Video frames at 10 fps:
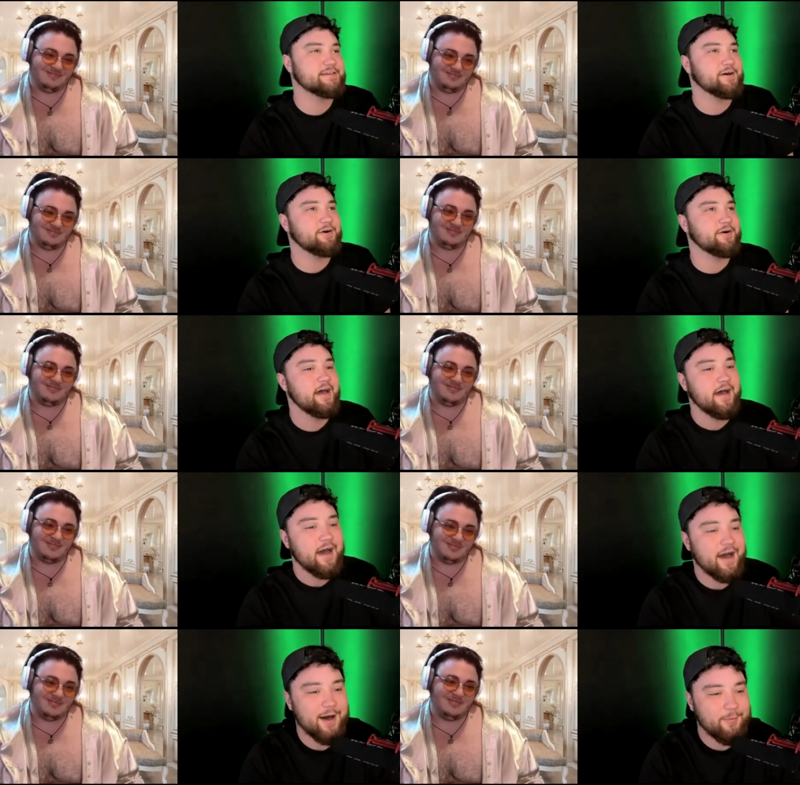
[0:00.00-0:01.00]
Speaker 1: So
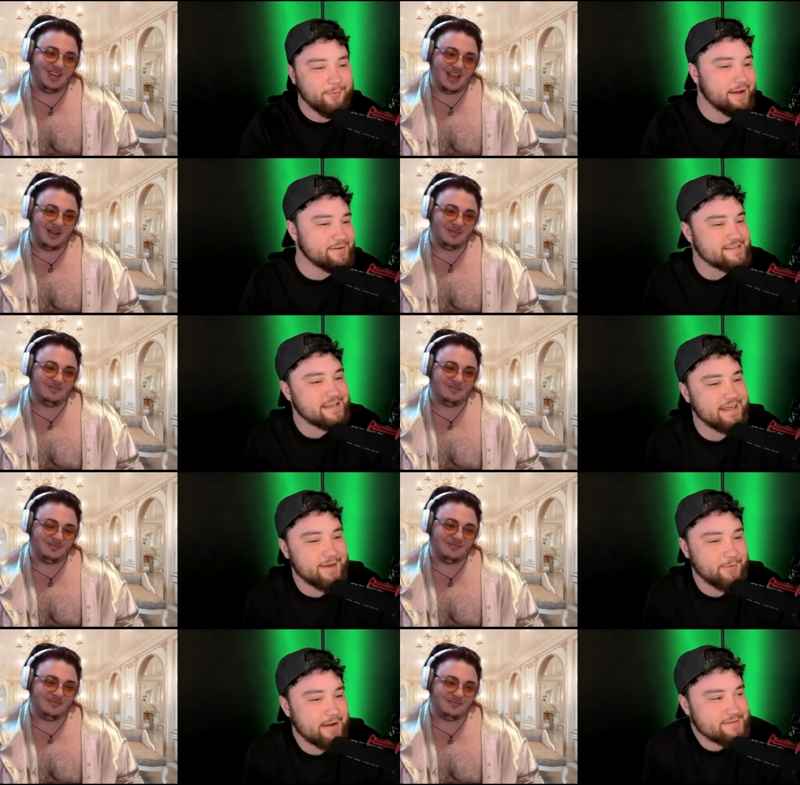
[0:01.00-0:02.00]
um, when yeah. I was a,
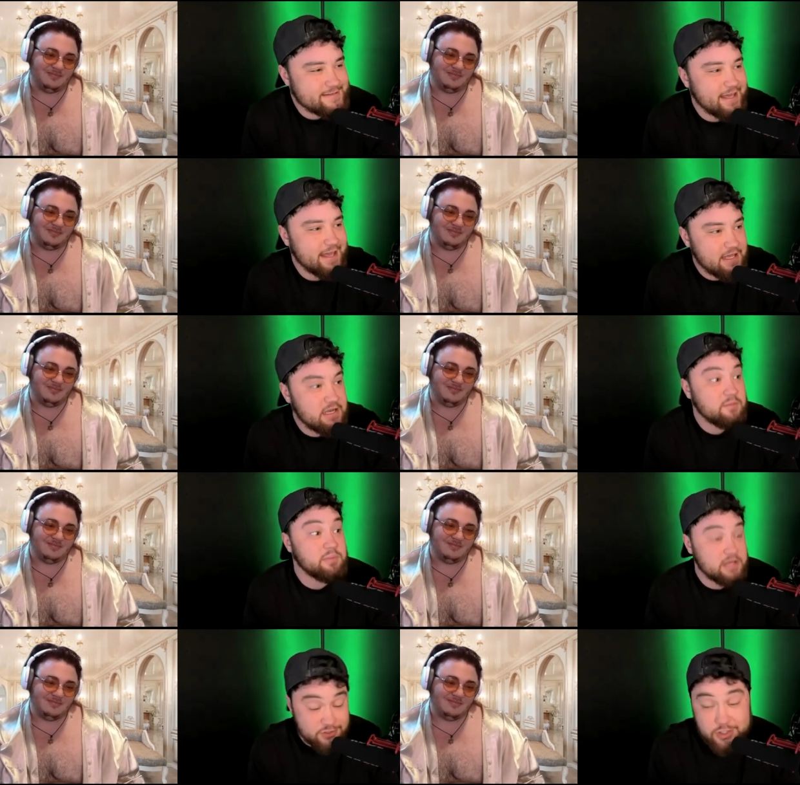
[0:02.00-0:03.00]
when I was a kid,
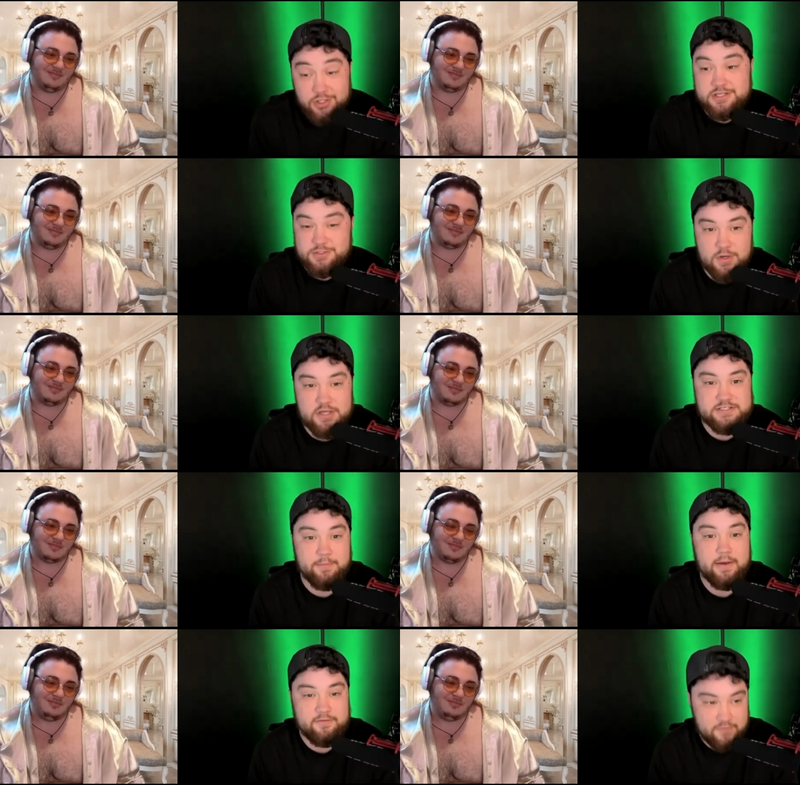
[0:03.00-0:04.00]
being shirtless was
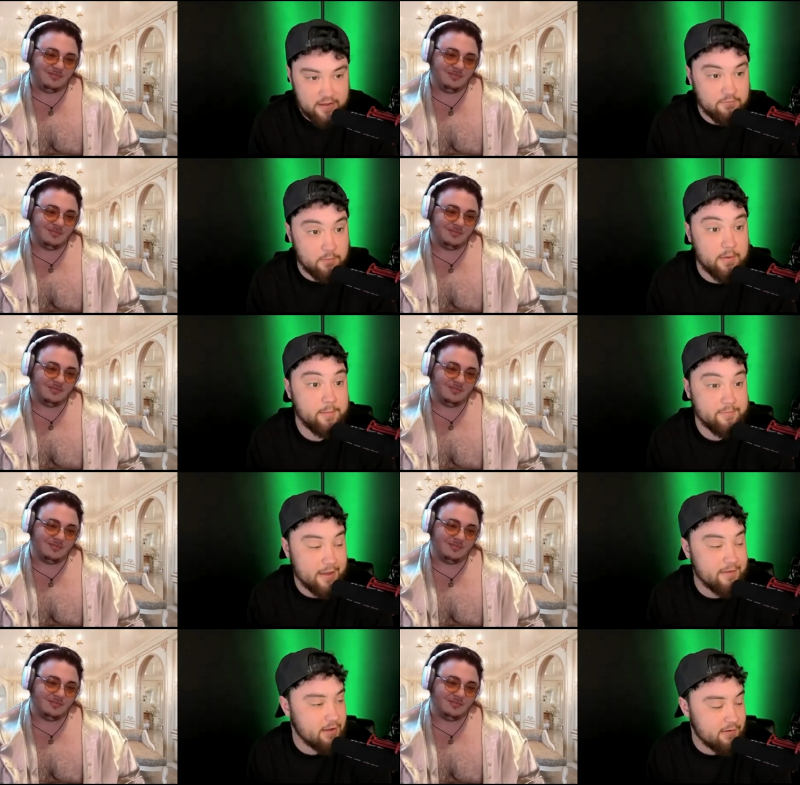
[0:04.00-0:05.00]
my favorite. My
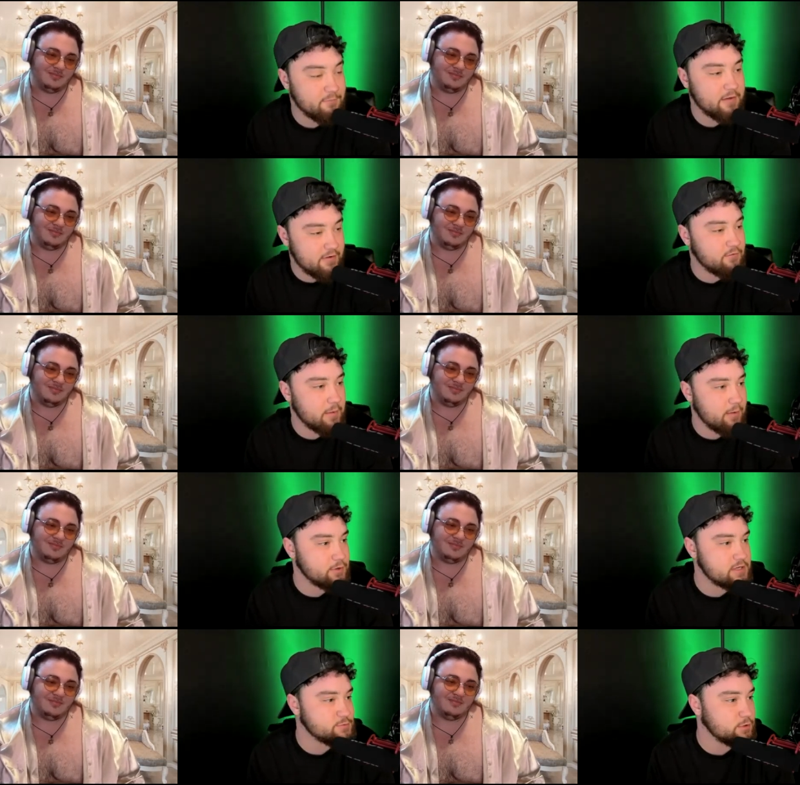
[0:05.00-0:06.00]
my fa- my favorite
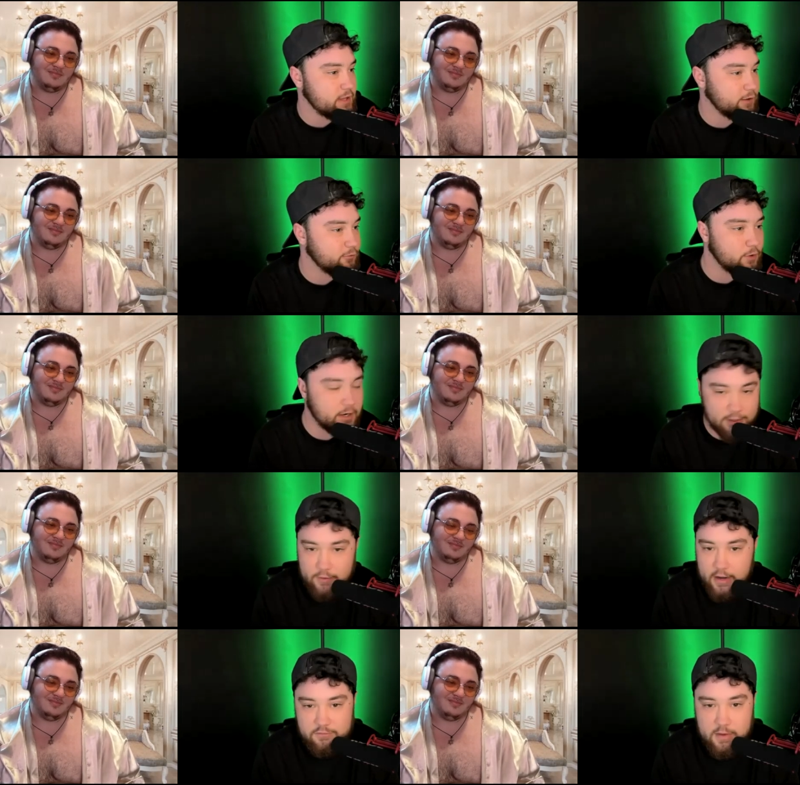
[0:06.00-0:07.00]
memories were like running
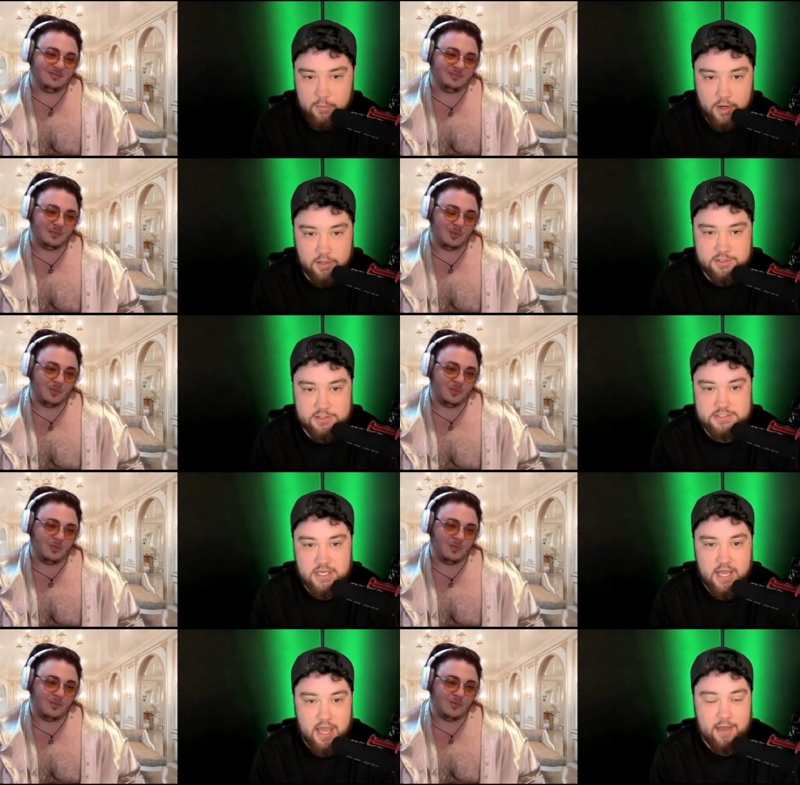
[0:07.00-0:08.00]
around with my brothers
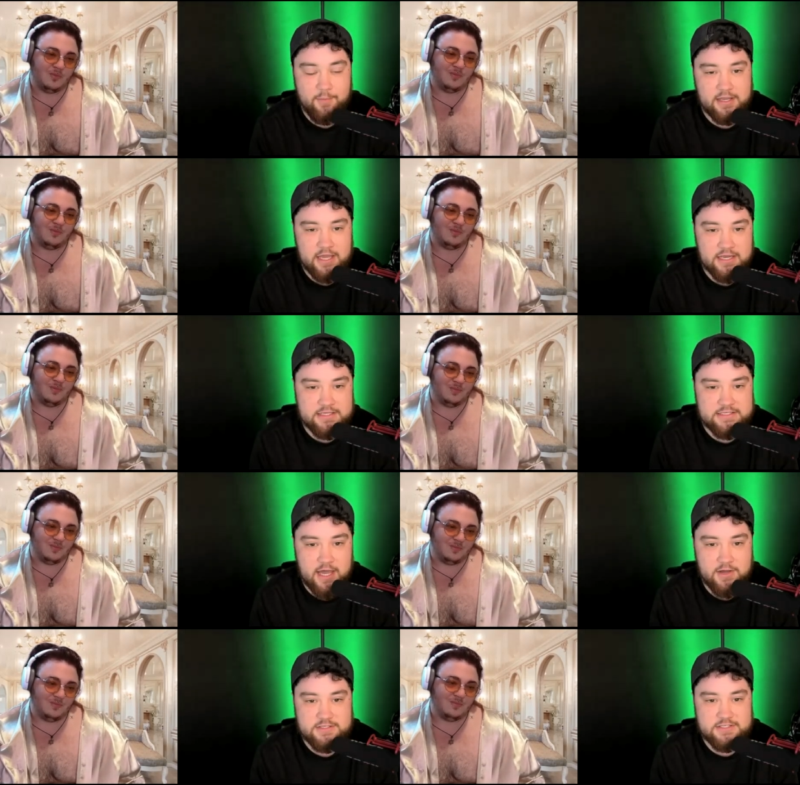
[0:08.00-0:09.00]
at my nana's
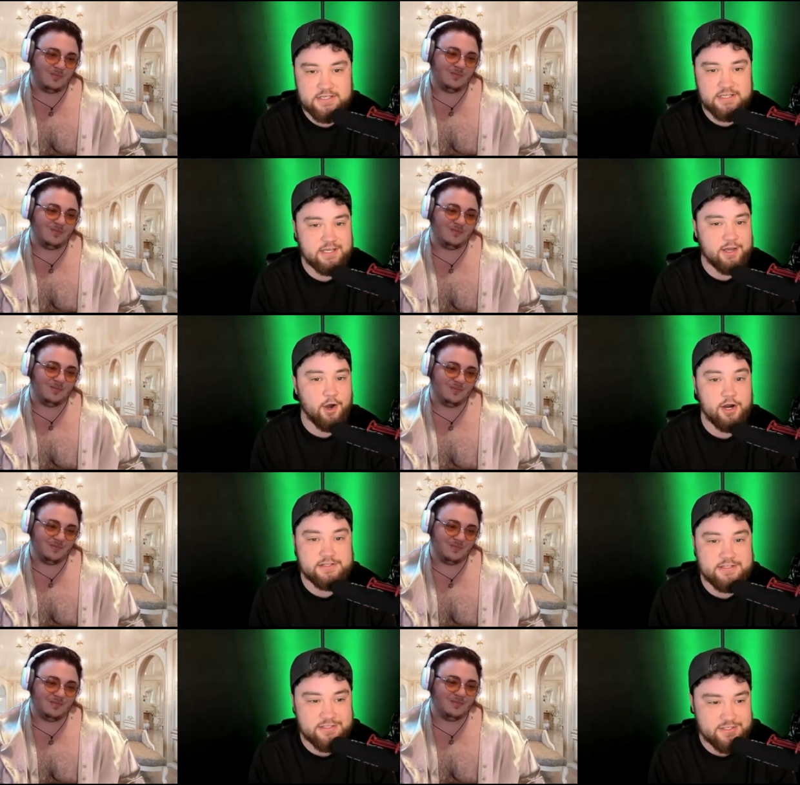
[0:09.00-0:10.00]
house in the
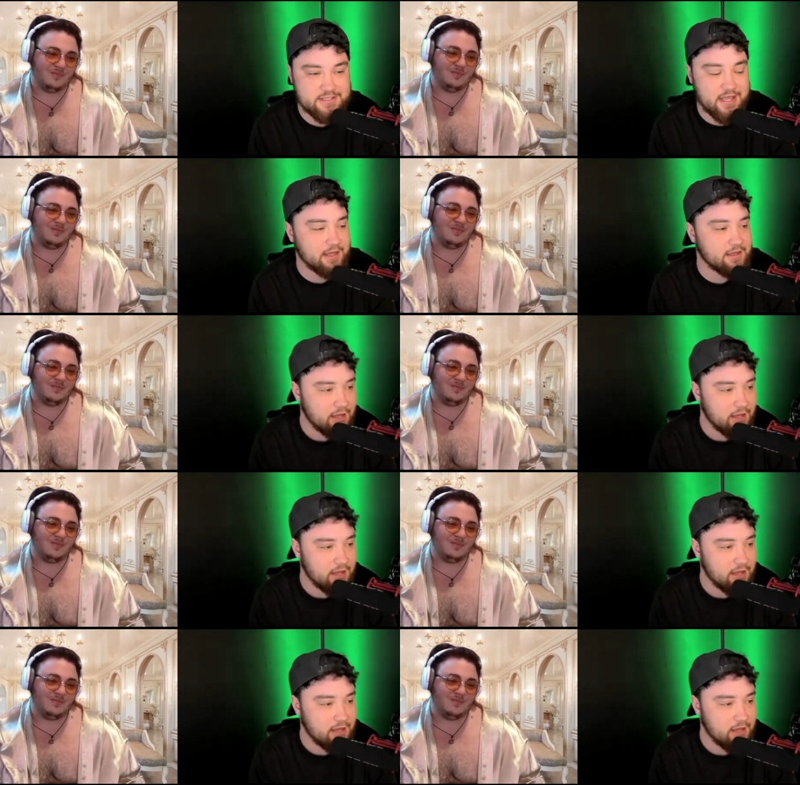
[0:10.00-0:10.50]
yard, just like